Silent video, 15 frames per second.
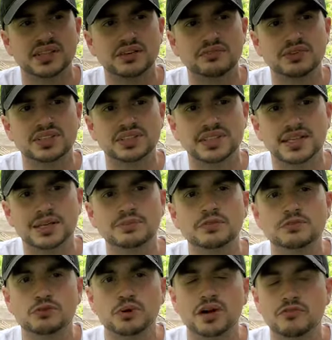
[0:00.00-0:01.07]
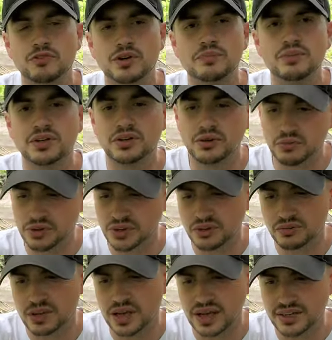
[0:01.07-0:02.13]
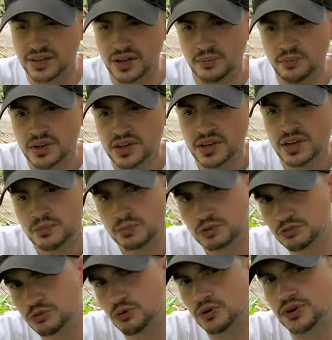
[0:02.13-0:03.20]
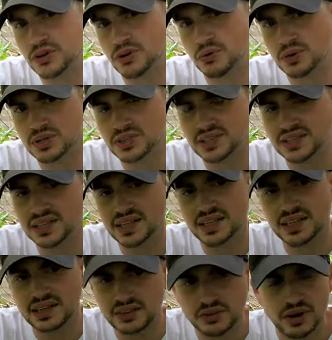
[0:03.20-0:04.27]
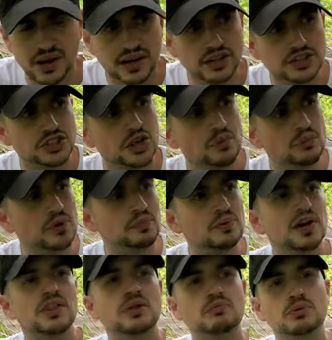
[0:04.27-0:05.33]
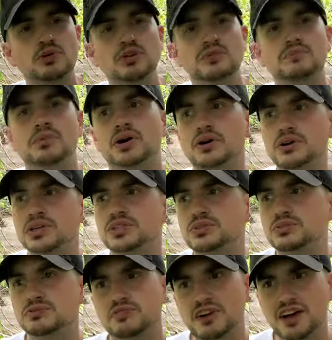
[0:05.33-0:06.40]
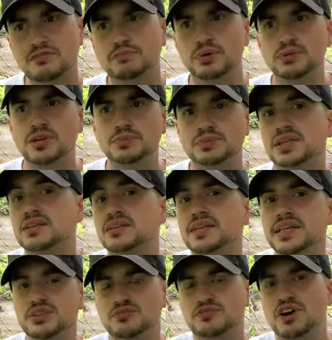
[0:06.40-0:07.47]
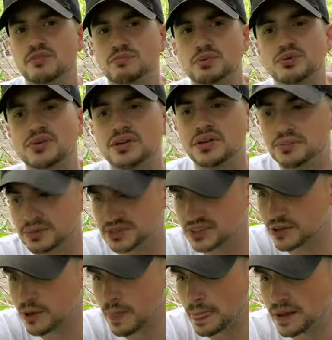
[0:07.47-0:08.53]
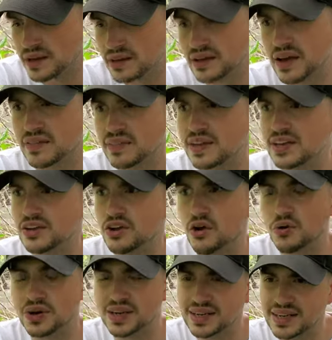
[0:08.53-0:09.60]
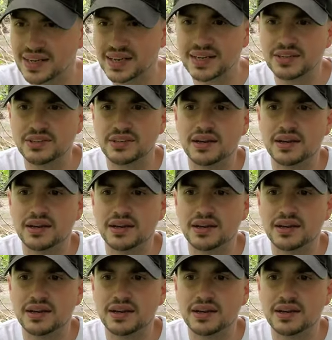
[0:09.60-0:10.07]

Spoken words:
And every time before every meal, when you're lined up, before you go in to eat, you gotta jump up on the pull-up bar and do at least five pull-ups. And then you go in and eat.